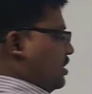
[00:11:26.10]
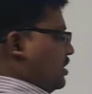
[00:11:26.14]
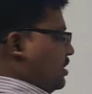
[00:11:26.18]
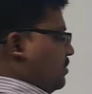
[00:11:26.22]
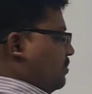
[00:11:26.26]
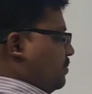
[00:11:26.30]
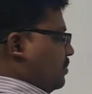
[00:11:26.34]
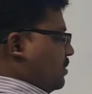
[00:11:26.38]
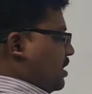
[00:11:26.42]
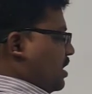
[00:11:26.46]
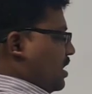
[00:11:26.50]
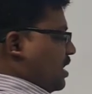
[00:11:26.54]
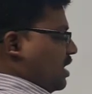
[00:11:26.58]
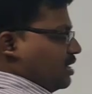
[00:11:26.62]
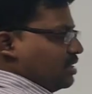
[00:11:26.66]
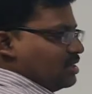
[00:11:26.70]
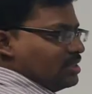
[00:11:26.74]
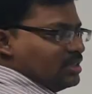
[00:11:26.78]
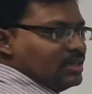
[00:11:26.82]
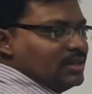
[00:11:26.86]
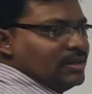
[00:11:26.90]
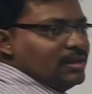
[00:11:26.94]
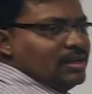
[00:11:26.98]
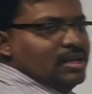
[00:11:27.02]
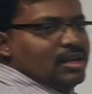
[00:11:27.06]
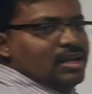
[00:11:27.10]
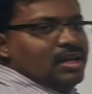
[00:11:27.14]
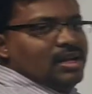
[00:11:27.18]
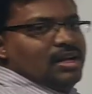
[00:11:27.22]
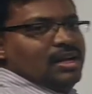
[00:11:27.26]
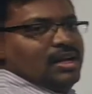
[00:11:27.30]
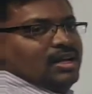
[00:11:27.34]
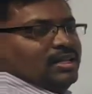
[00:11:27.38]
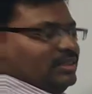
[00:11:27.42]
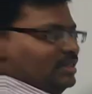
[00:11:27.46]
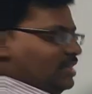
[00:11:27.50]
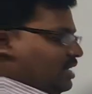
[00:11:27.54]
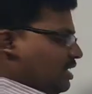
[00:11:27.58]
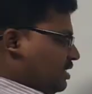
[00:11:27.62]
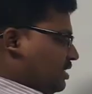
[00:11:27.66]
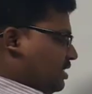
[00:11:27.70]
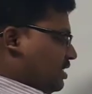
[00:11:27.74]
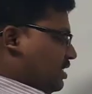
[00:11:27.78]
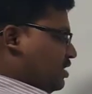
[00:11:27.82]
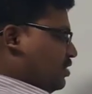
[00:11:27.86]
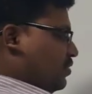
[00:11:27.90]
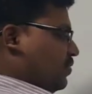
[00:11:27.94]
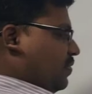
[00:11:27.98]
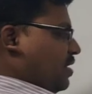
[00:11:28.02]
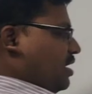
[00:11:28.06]
this implies
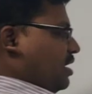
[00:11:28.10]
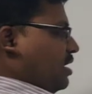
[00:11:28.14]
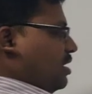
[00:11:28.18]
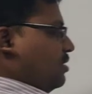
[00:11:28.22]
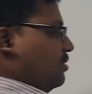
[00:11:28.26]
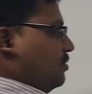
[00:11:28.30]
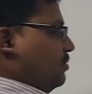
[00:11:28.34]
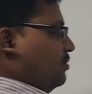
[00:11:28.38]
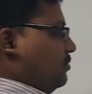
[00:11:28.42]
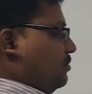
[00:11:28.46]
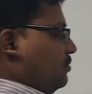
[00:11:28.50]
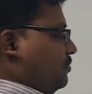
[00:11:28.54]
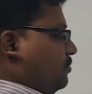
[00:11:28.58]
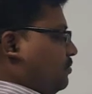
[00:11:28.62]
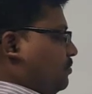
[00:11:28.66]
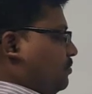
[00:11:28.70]
3c square